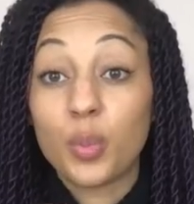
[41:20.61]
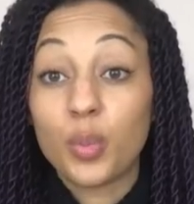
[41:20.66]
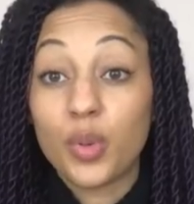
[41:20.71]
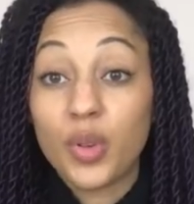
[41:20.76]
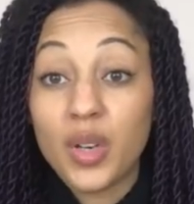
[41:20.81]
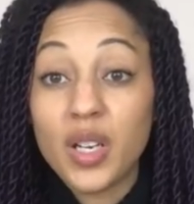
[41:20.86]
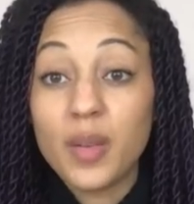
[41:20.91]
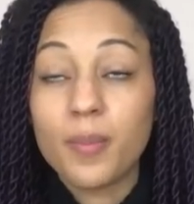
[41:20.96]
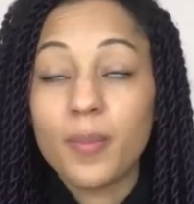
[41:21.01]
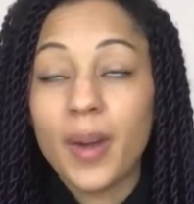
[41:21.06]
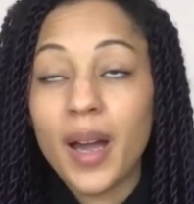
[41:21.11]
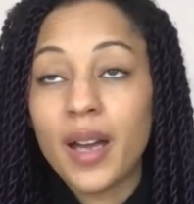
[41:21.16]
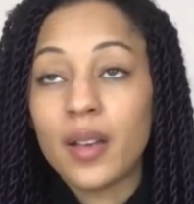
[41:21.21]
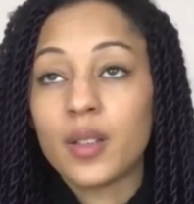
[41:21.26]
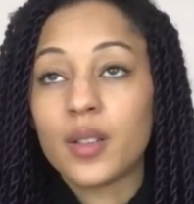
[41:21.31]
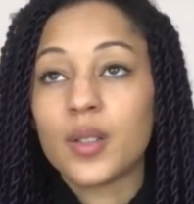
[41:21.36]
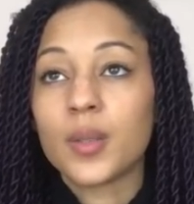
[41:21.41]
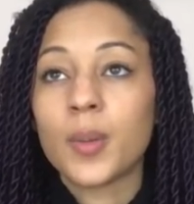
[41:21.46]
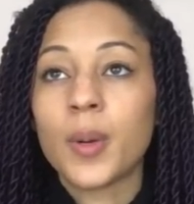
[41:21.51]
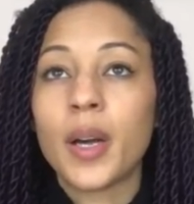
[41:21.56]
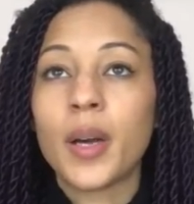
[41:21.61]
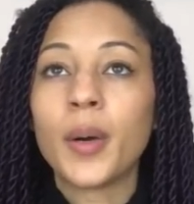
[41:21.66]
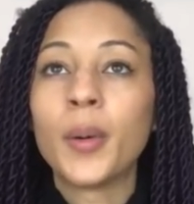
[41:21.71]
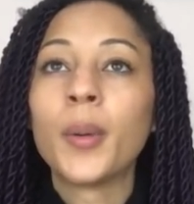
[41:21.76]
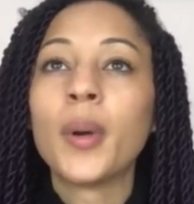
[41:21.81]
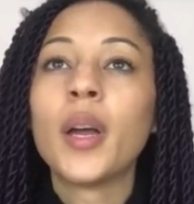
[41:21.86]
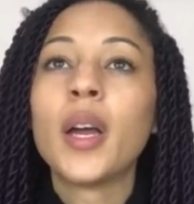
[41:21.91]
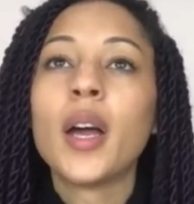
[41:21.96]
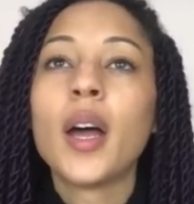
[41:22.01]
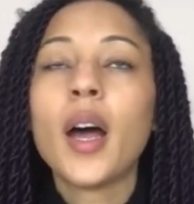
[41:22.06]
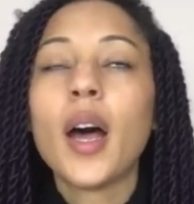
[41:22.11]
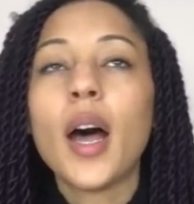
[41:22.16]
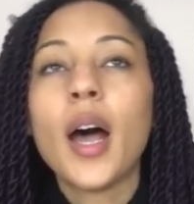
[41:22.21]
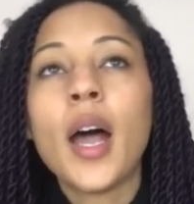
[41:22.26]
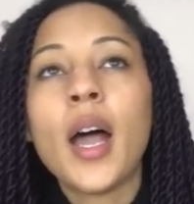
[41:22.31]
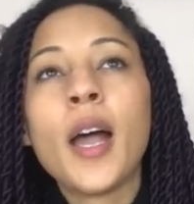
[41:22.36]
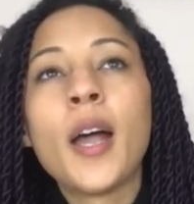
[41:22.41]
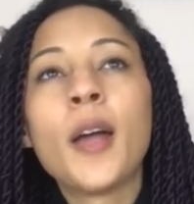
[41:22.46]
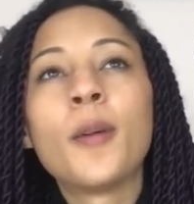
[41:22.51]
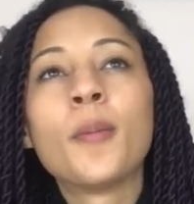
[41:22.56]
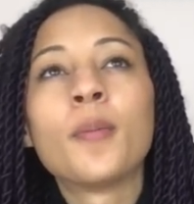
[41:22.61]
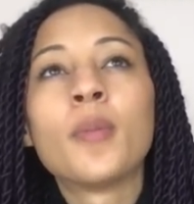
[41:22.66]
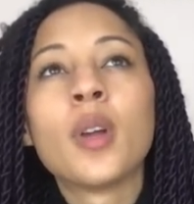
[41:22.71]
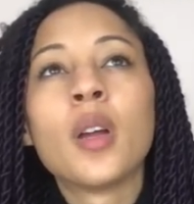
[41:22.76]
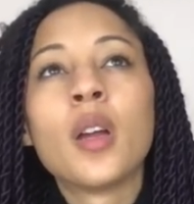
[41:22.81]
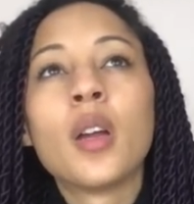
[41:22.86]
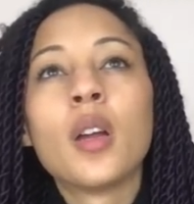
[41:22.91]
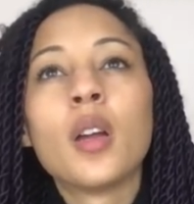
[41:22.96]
pre-ban as well um,